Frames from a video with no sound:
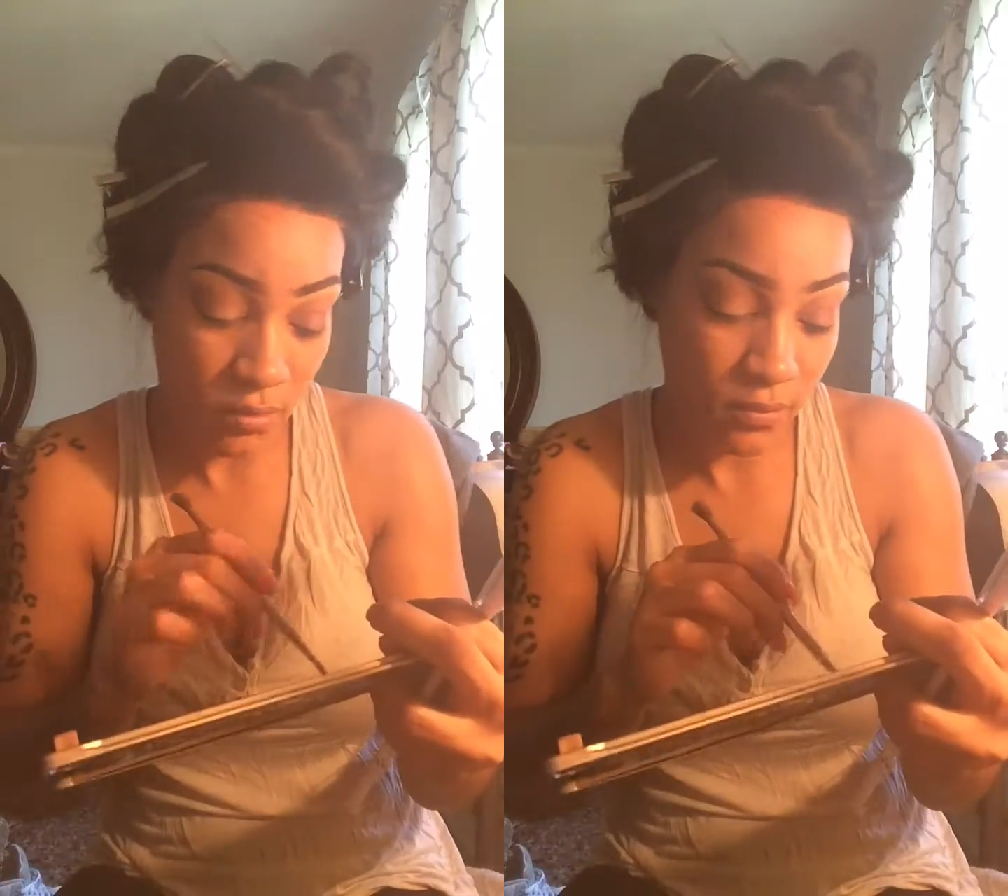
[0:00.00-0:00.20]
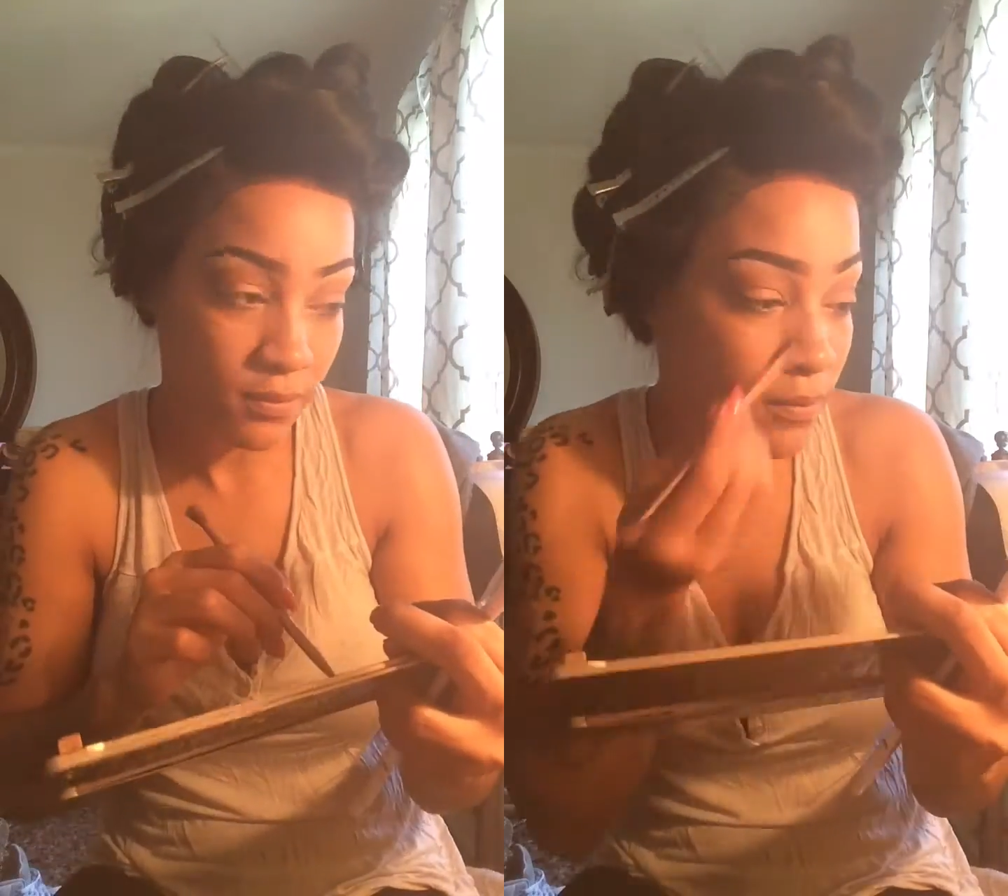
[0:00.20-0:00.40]
or
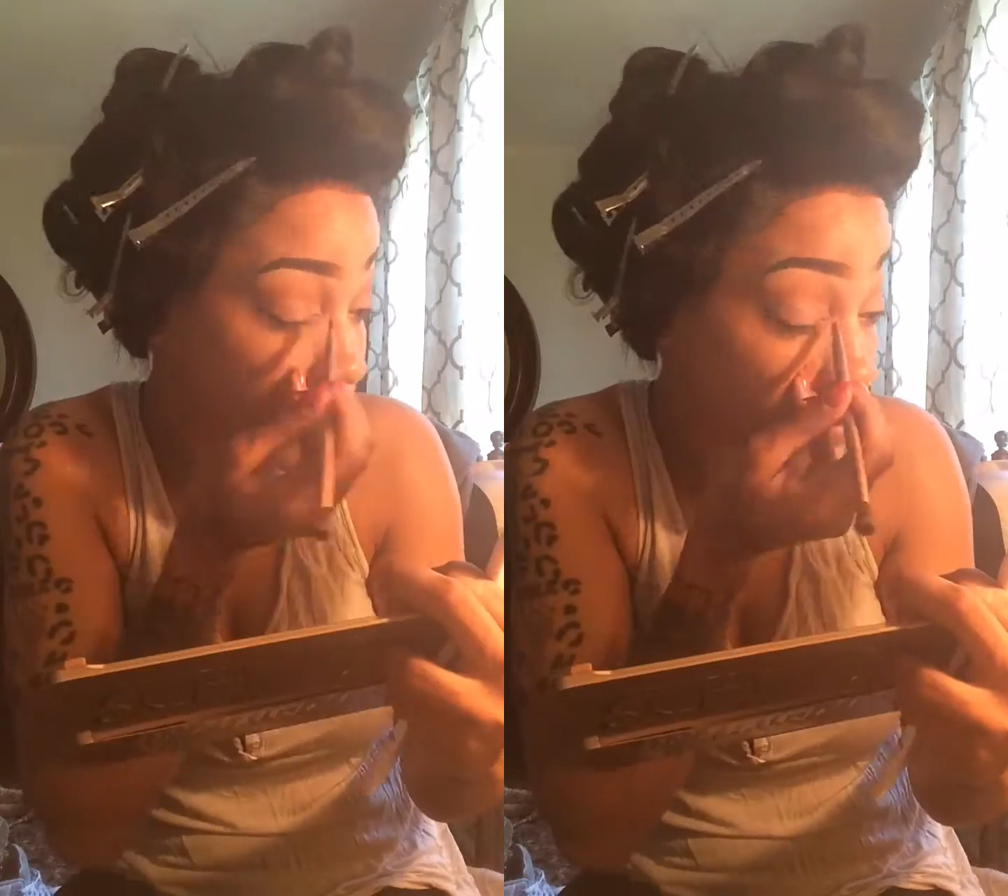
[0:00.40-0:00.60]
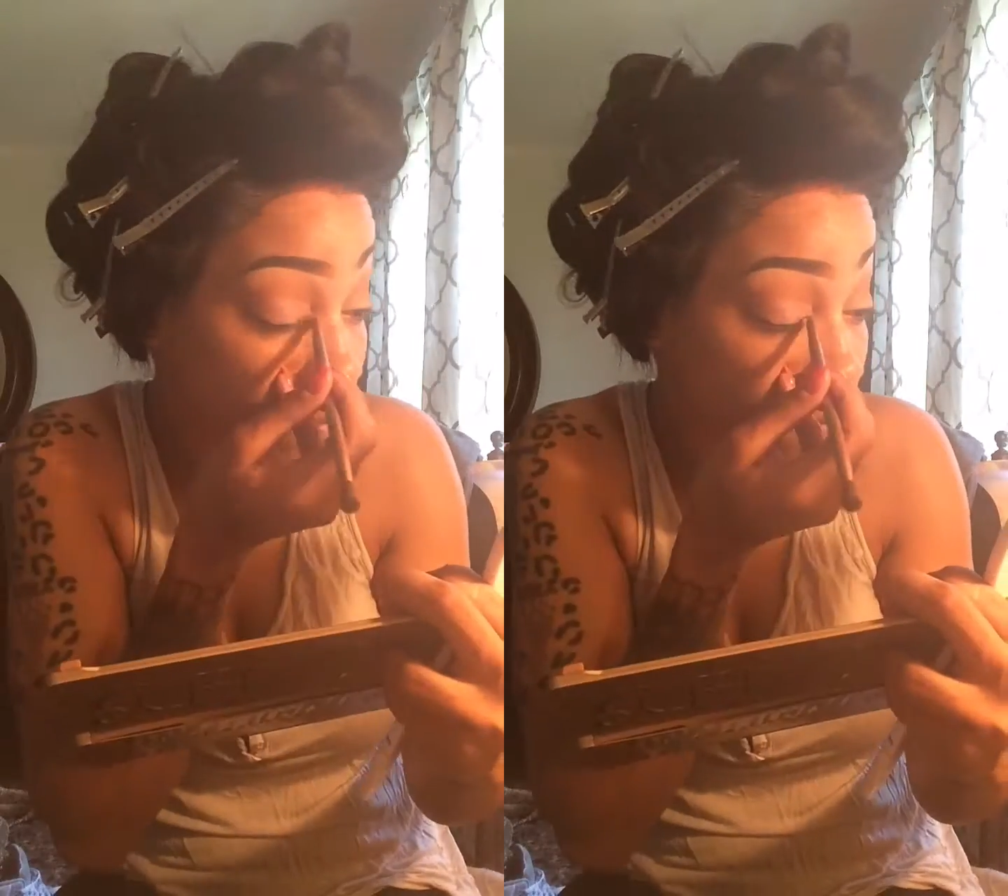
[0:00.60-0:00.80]
right
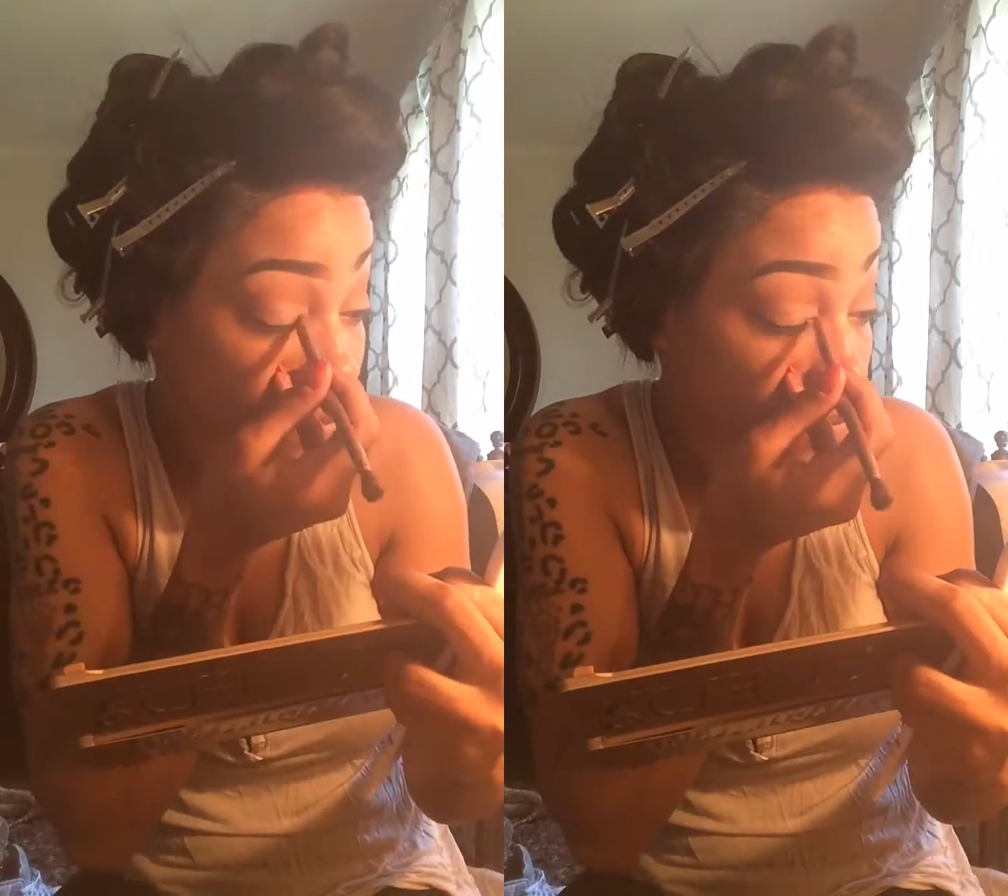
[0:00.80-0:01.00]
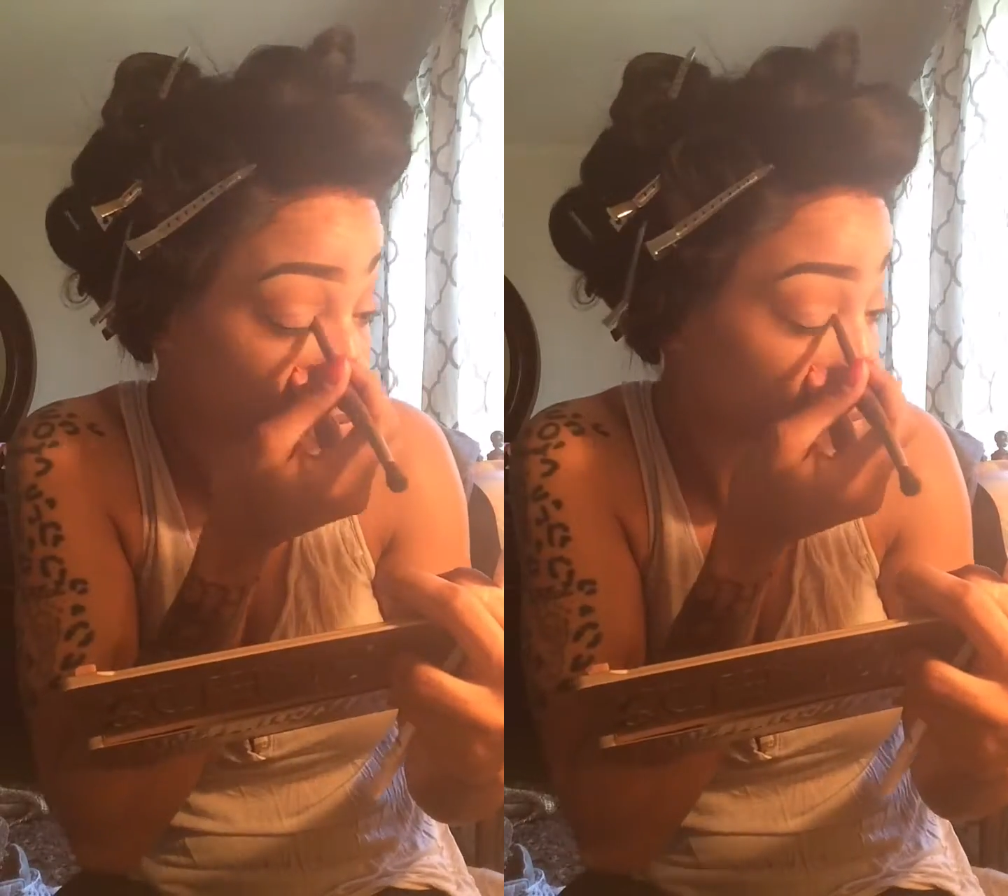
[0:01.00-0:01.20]
in
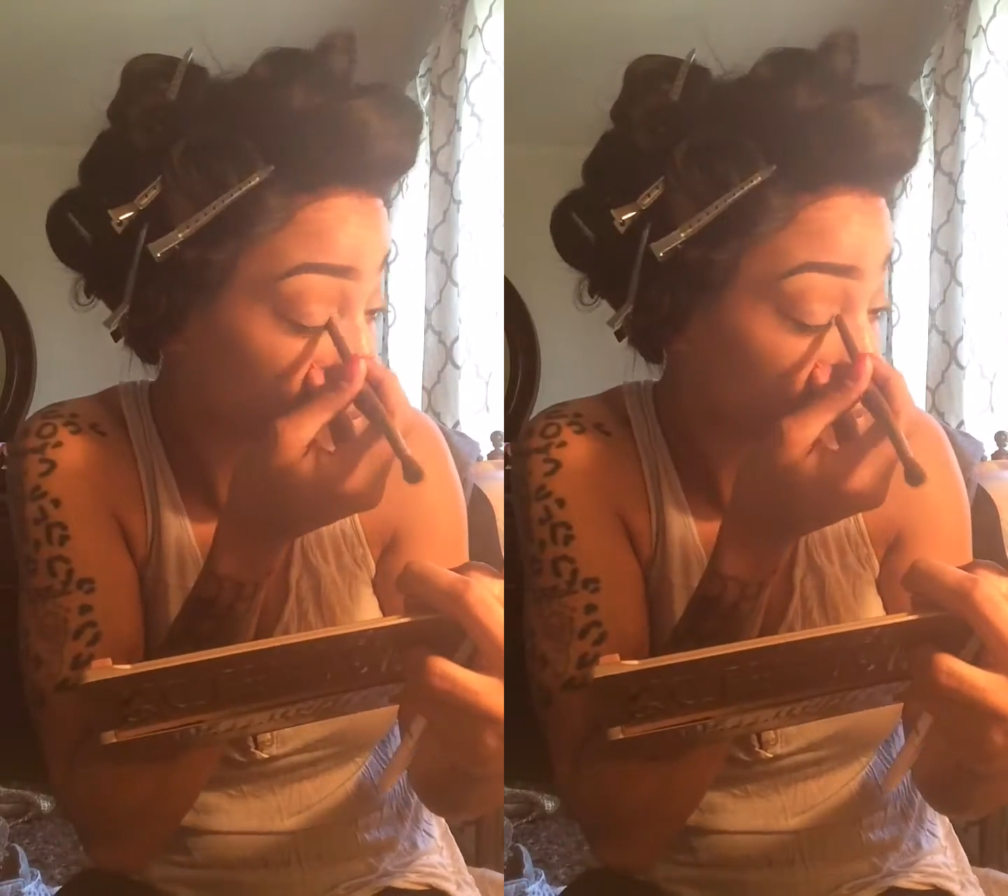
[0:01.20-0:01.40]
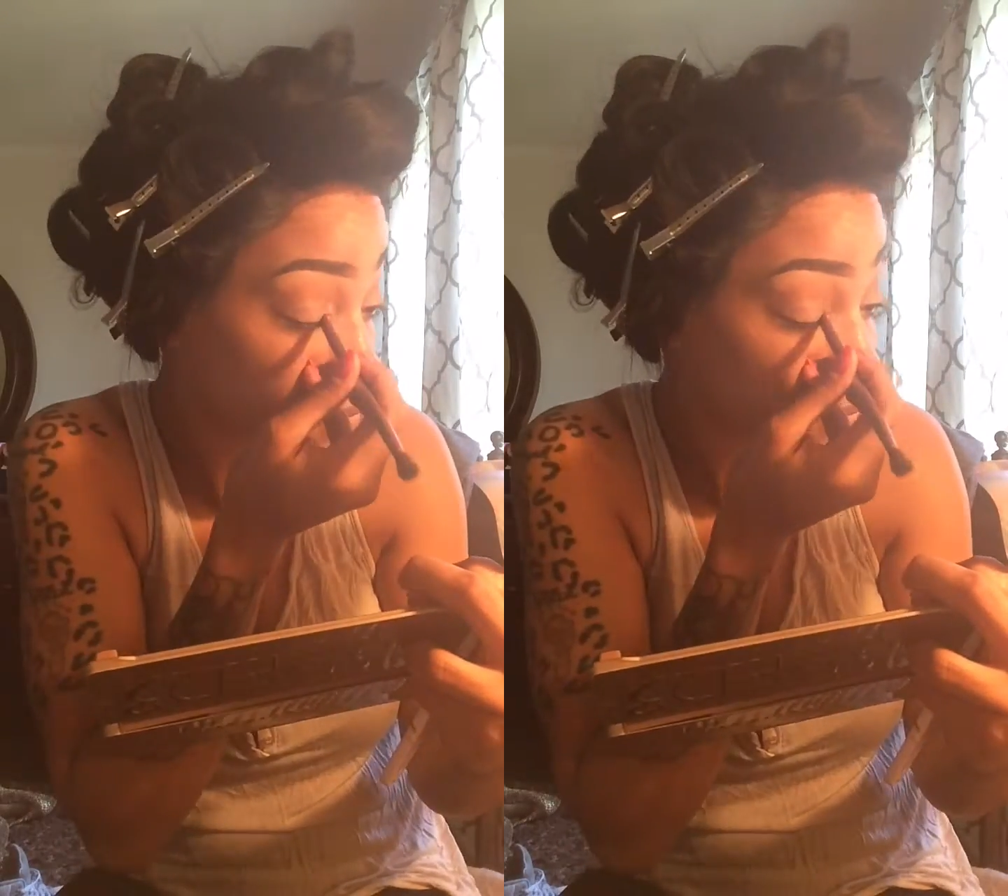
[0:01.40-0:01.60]
the
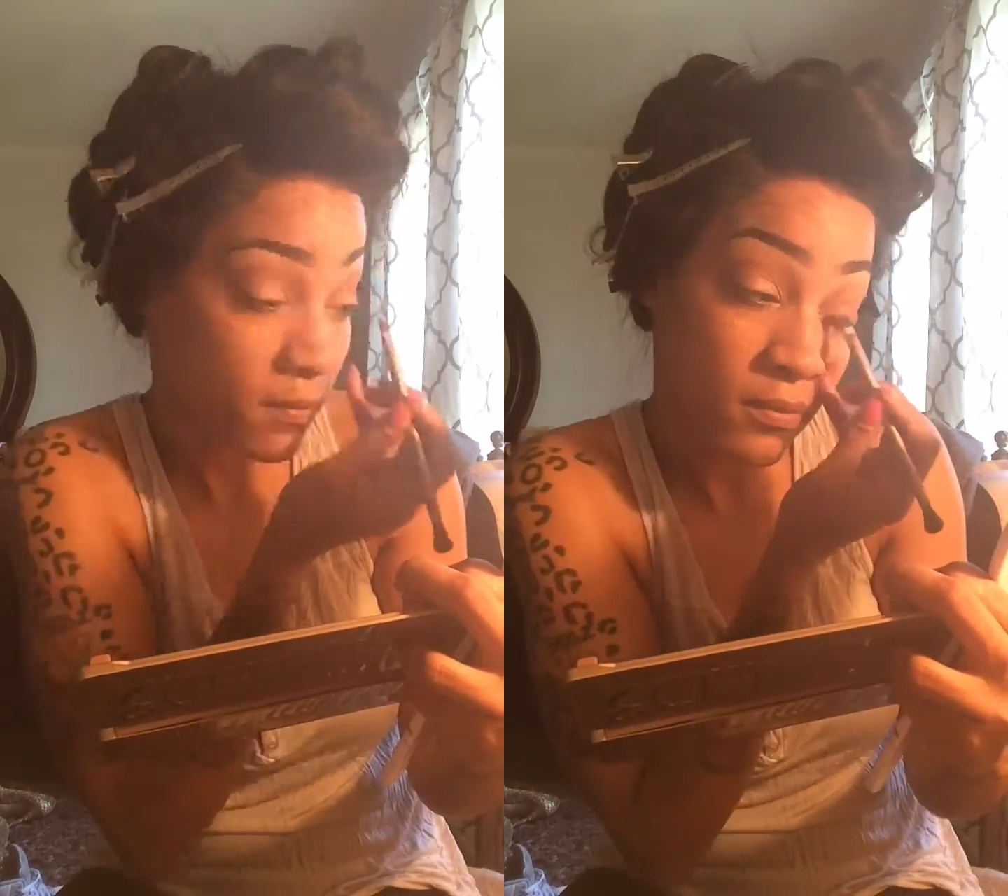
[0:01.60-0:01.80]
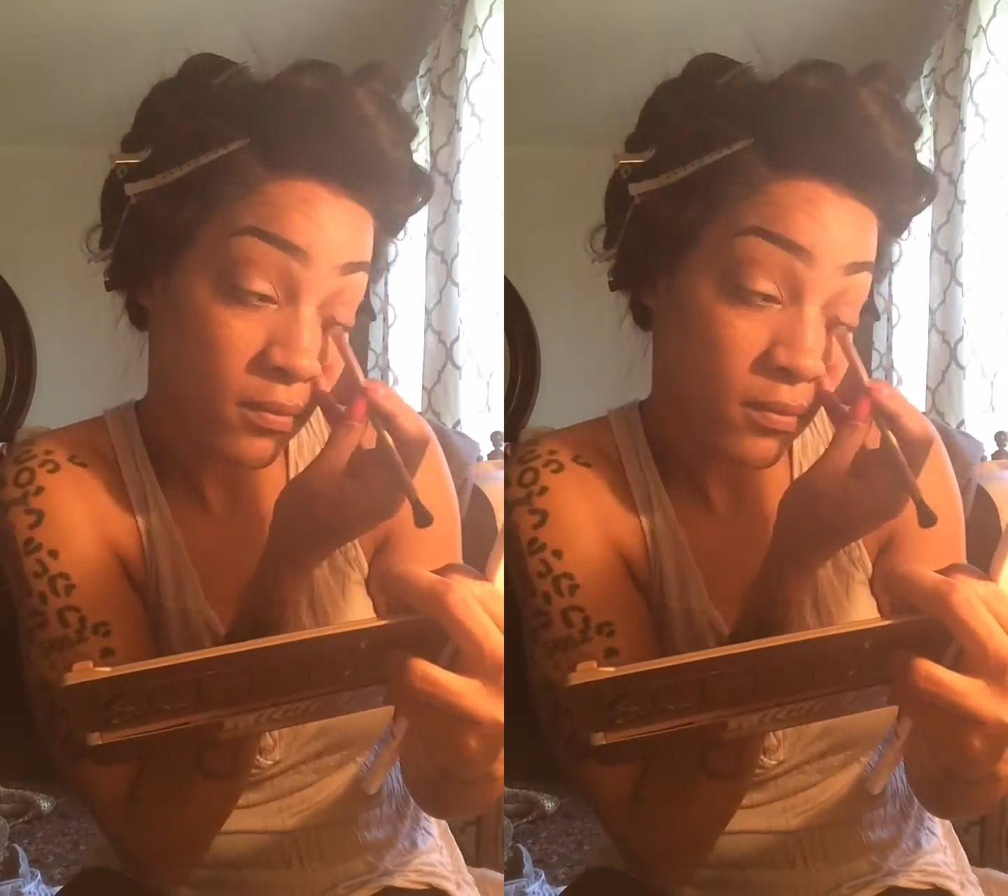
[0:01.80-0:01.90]
teardrop